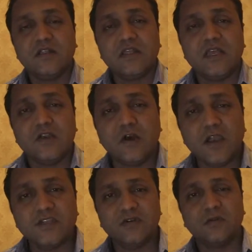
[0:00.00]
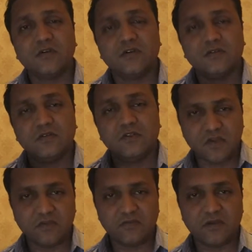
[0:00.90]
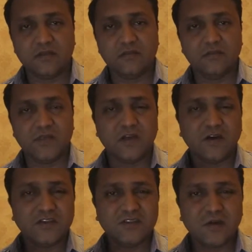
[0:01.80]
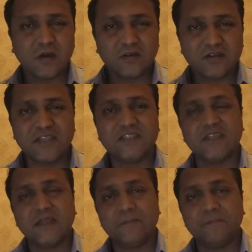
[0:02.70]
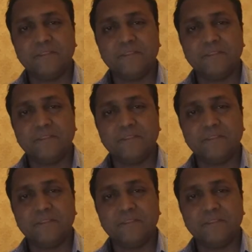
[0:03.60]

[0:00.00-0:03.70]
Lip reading: the knowledge about software, the knowledge about testing